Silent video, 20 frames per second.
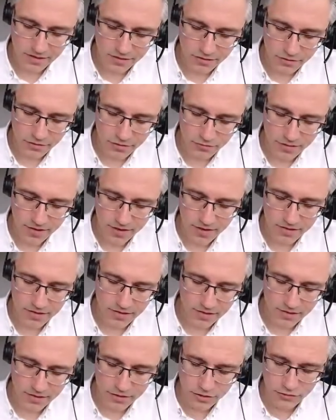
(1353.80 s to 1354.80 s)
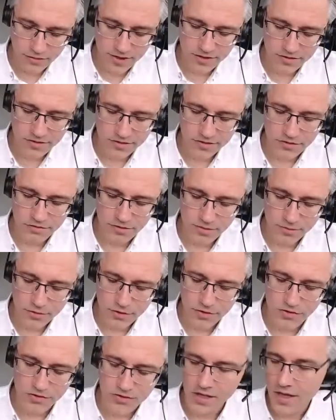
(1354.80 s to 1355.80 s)
trade
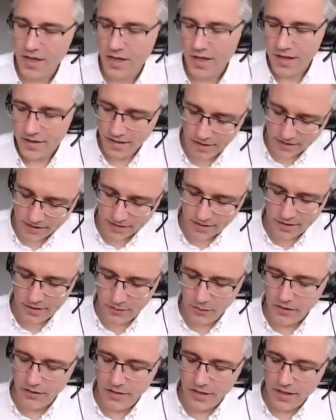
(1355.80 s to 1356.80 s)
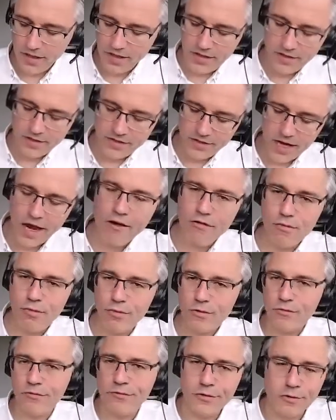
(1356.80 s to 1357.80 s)
interruptions? That's going to be
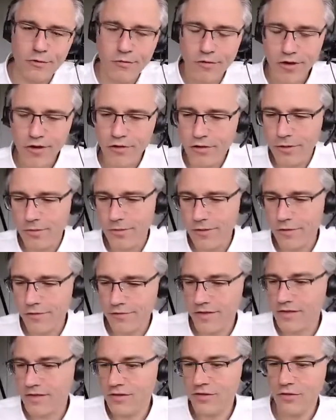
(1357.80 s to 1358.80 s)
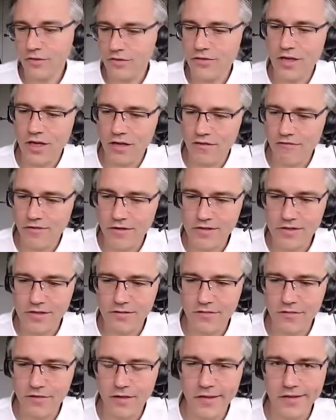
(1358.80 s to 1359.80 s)
terrible for your economy if it's not
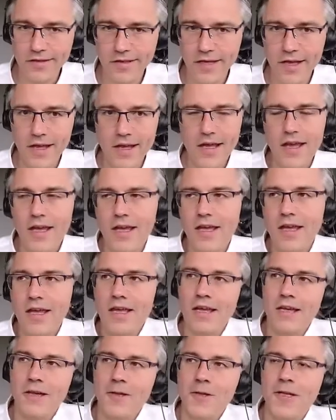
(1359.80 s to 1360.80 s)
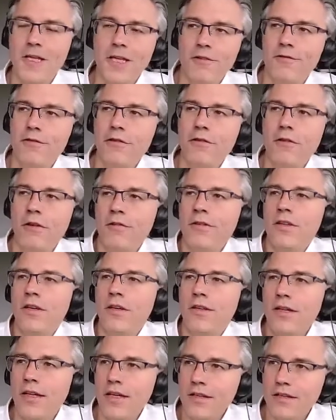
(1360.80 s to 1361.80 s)
diversified. If you, on the
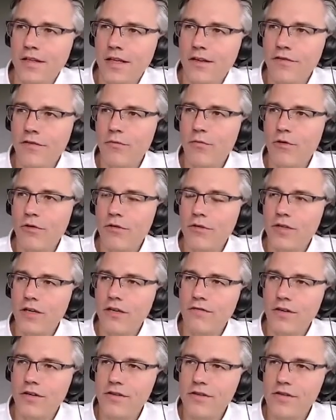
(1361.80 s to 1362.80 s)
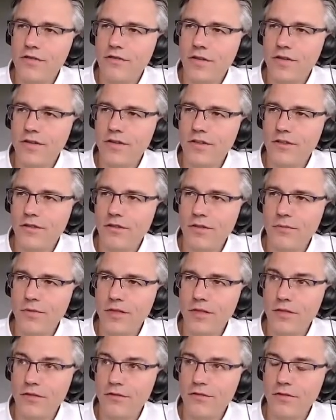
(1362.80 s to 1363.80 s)
other hand, have a more diversified economy
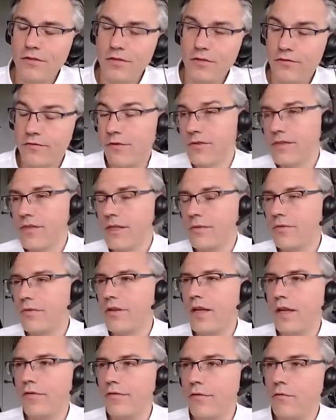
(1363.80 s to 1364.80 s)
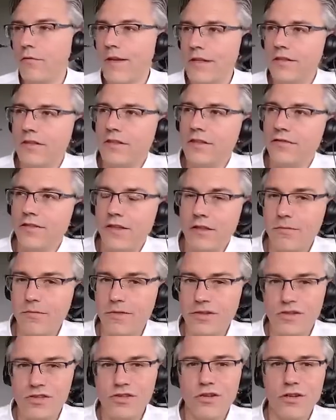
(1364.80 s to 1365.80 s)
and you, for example, have a well-developed
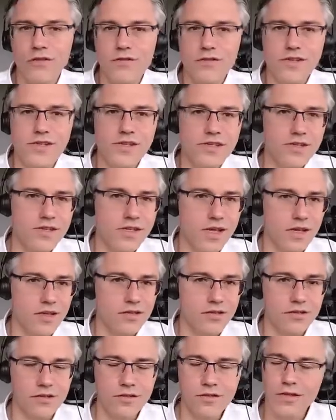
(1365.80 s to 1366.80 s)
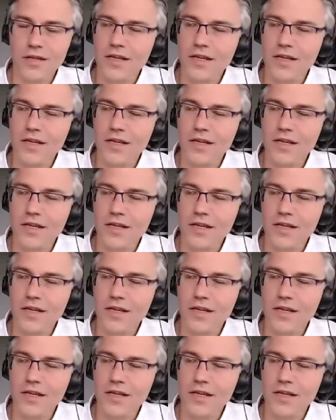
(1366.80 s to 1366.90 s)
services sector,